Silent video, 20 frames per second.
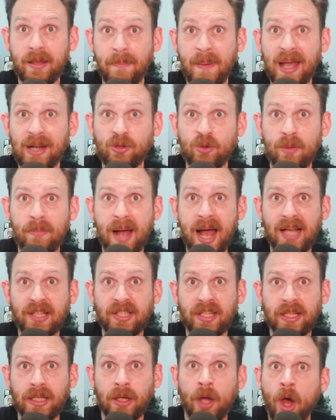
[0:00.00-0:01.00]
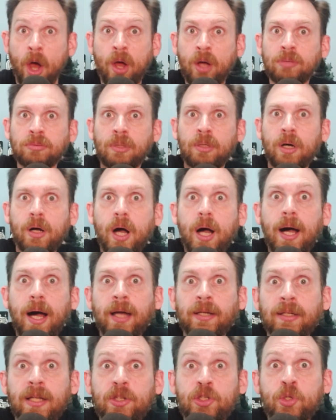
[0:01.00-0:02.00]
get back to unboxing.
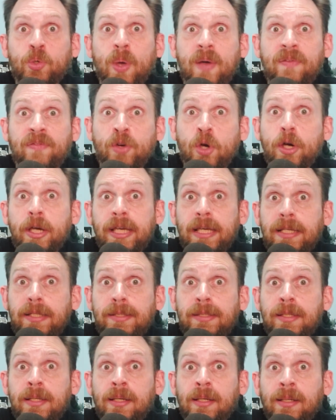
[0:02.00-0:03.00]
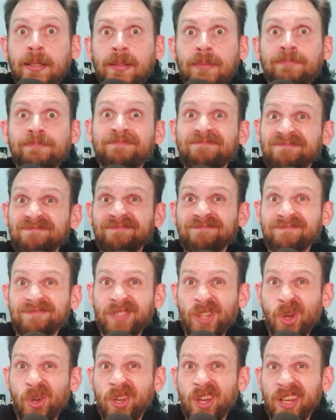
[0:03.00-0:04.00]
Unless you have cookies.
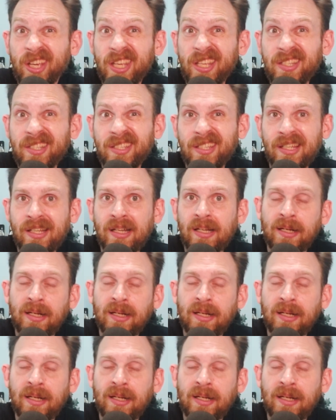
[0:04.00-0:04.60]
No cookies?